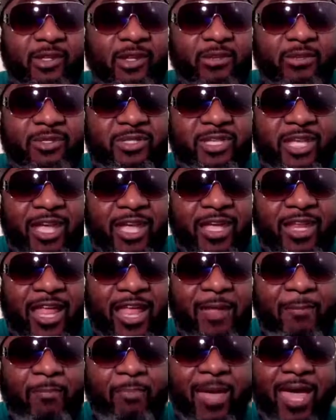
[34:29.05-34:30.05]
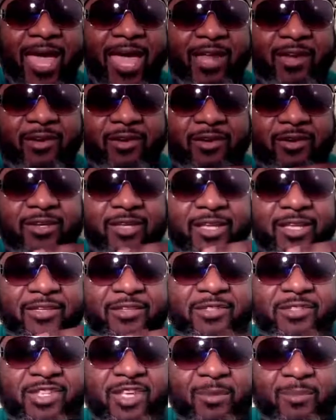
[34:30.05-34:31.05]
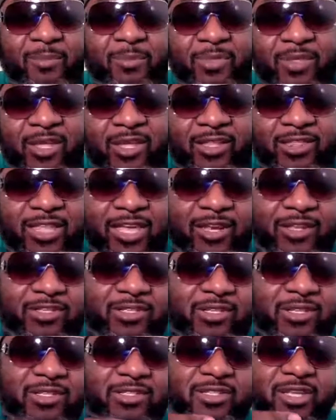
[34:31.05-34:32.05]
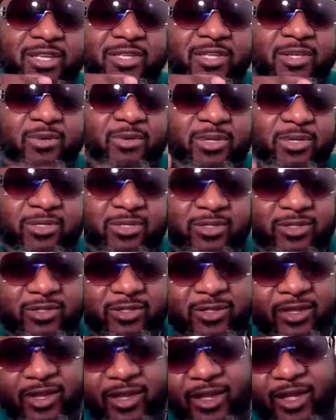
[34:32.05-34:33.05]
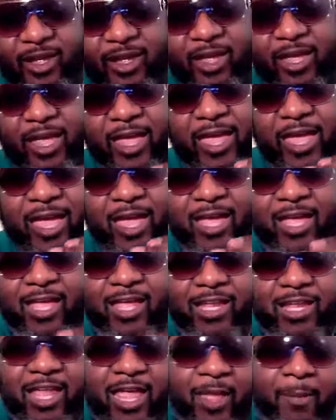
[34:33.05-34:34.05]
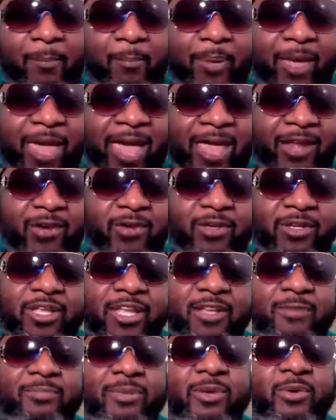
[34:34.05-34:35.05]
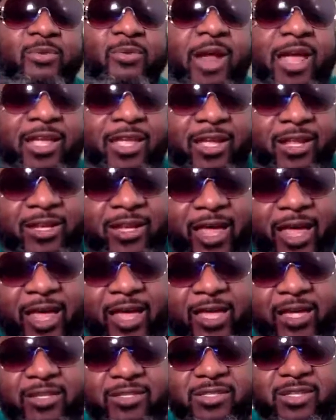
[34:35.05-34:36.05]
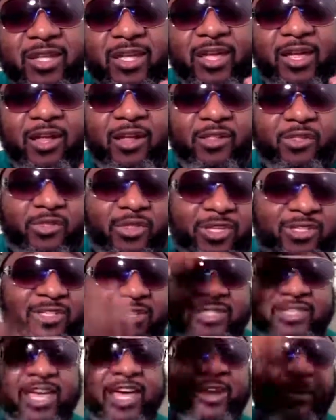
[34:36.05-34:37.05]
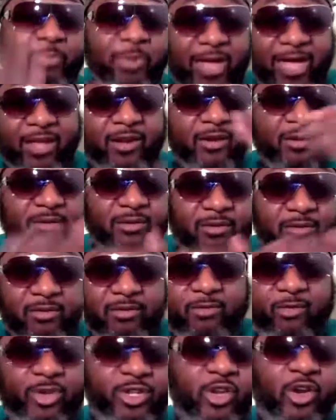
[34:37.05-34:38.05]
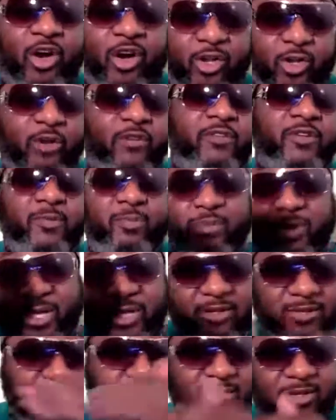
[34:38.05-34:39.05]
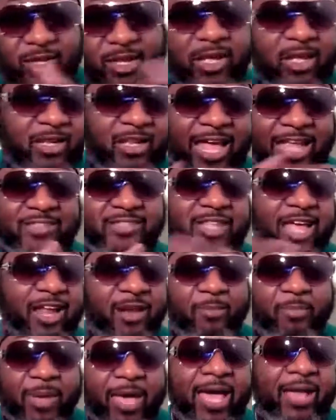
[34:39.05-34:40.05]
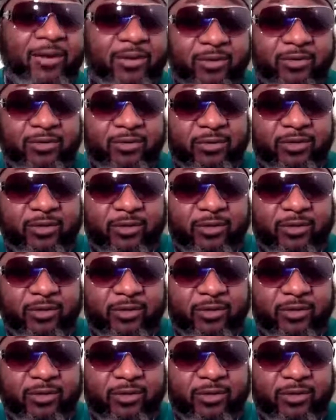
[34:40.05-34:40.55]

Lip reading: You know what I'm saying? A pattern is something that is continuous, and a pattern can be recognized. This is not a pattern when you're all over the place. That's not a pattern.